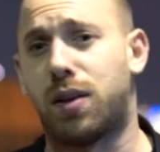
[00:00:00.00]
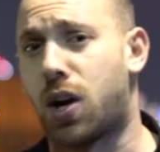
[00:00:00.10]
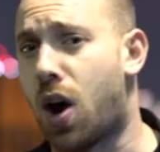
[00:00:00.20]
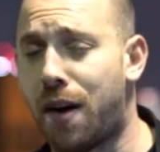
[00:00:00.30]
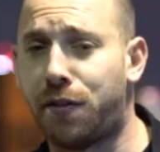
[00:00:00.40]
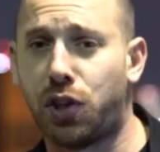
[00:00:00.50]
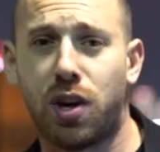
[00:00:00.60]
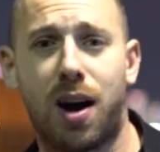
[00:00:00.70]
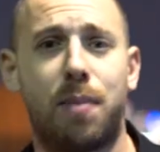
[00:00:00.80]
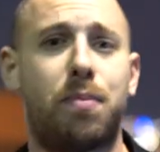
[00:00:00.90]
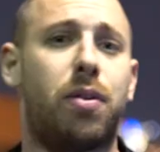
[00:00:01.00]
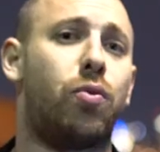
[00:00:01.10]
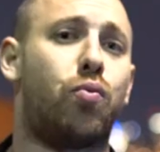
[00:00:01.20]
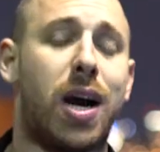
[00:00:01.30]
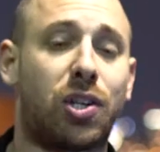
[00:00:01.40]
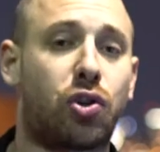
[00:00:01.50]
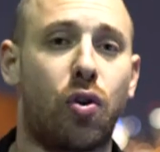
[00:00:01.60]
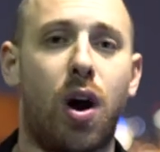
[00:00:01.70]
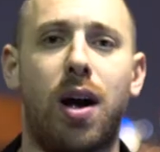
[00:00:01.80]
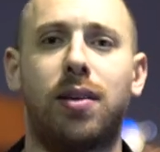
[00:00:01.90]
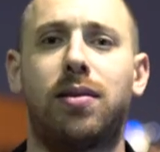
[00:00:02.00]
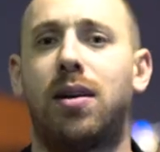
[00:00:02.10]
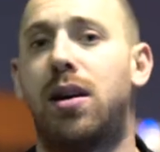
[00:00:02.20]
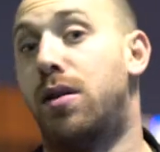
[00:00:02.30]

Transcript: the coffee shop, the restaurant,